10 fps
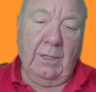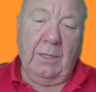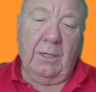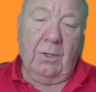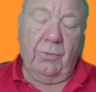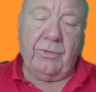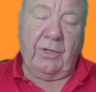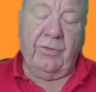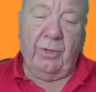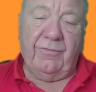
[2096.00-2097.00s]
Also,
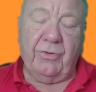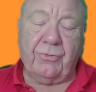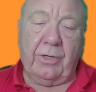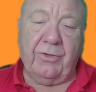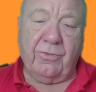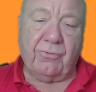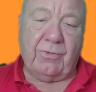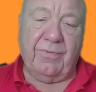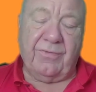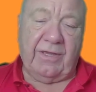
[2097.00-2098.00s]
though, if you're trying to
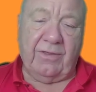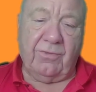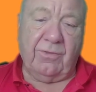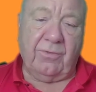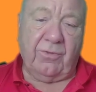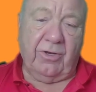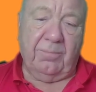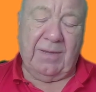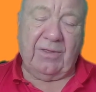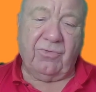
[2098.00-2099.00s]
strength test
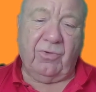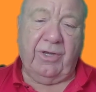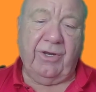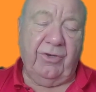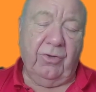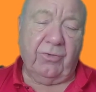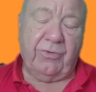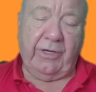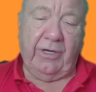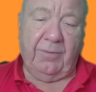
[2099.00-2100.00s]
sternomastoid and you're
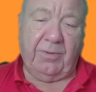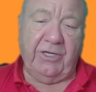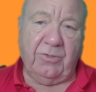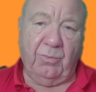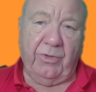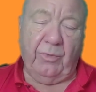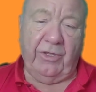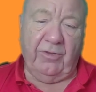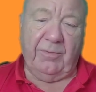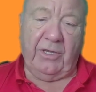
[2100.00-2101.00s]
treating a patient with a
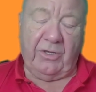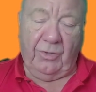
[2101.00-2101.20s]
reasonably acute